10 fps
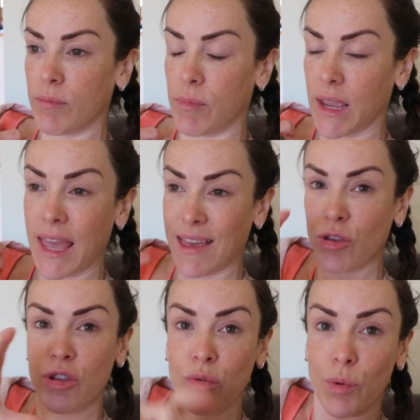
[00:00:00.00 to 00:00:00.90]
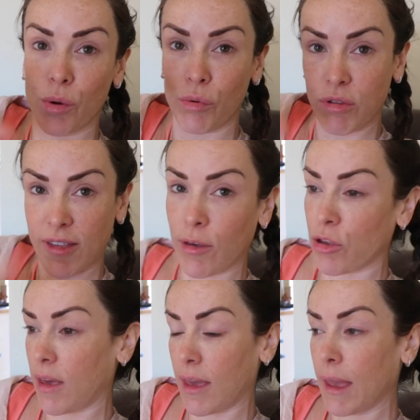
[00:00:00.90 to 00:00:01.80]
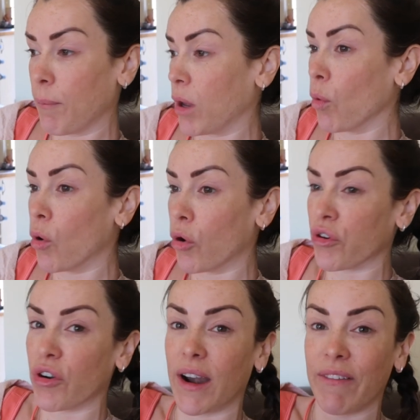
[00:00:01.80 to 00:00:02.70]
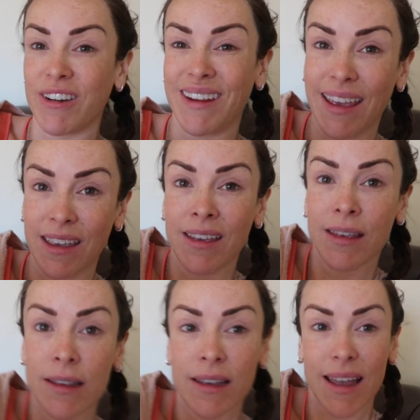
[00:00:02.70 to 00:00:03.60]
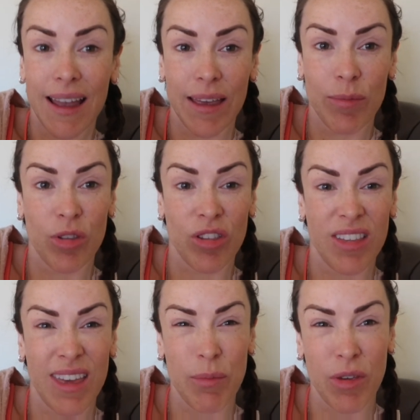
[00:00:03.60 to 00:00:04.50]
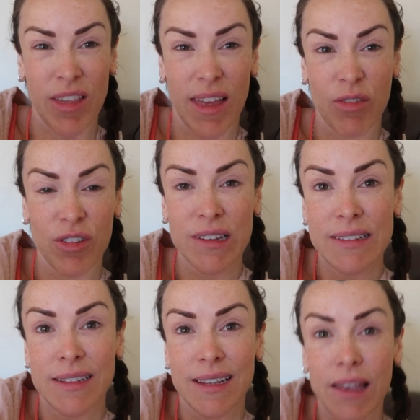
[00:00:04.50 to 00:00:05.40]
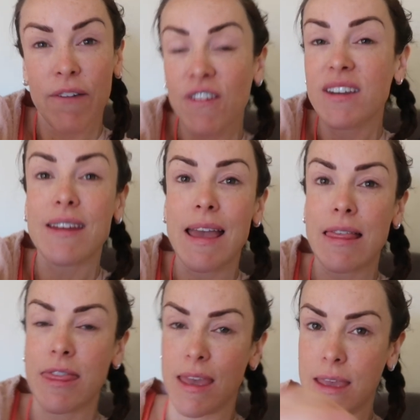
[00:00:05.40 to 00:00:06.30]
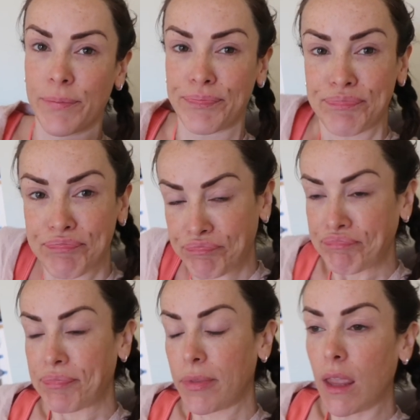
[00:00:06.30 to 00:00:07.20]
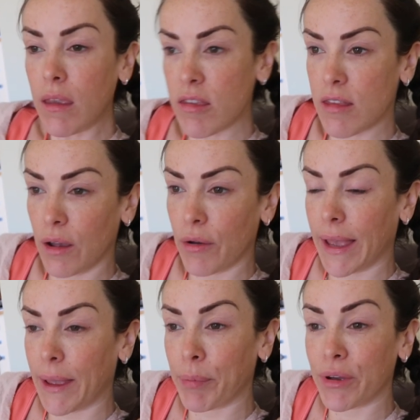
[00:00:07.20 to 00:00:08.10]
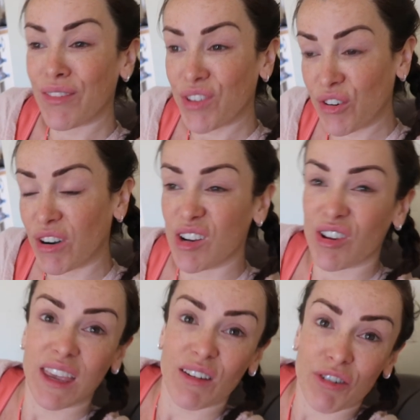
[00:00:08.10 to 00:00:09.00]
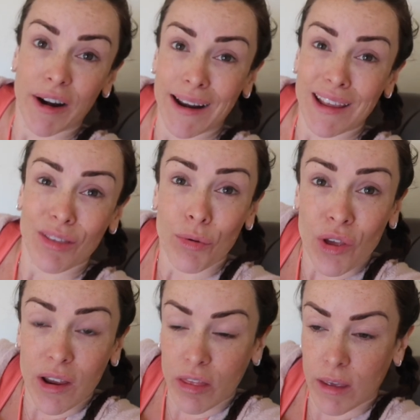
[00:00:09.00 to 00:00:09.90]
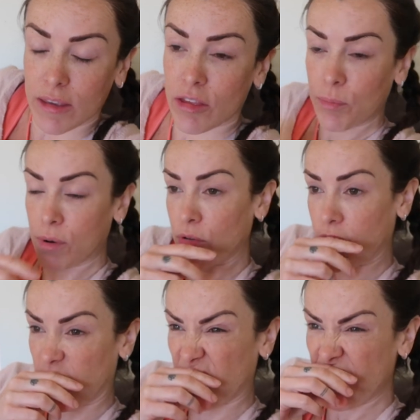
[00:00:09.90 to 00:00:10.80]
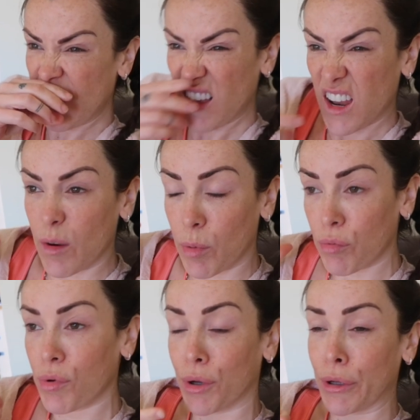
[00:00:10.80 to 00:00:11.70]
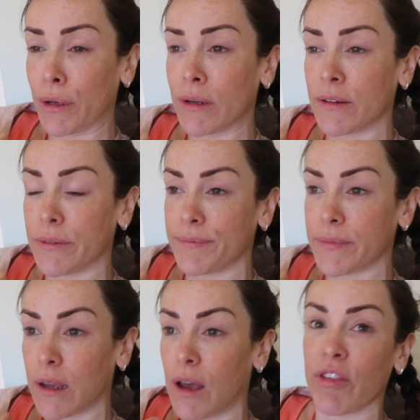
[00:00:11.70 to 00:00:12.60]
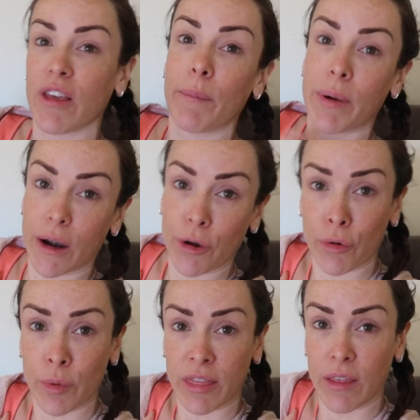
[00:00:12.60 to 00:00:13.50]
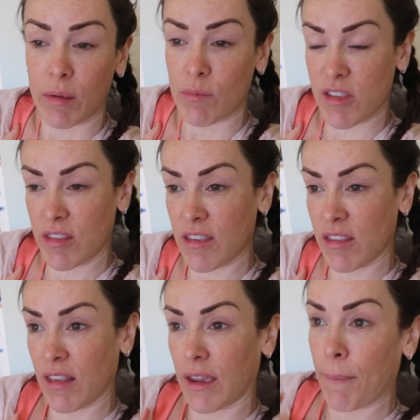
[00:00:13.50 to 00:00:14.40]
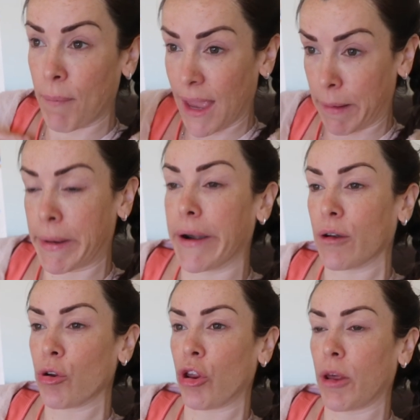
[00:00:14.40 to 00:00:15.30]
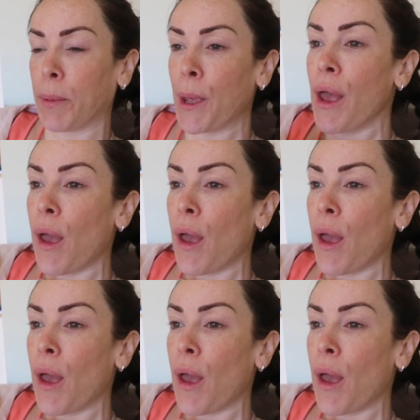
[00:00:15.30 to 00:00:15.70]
my H2O sachet in my water every day, just to keep myself fit and healthy. So but if you are looking for any of those kind of things, Prozis, number one, obviously I'm partnered with them, so this is like a paid partnership,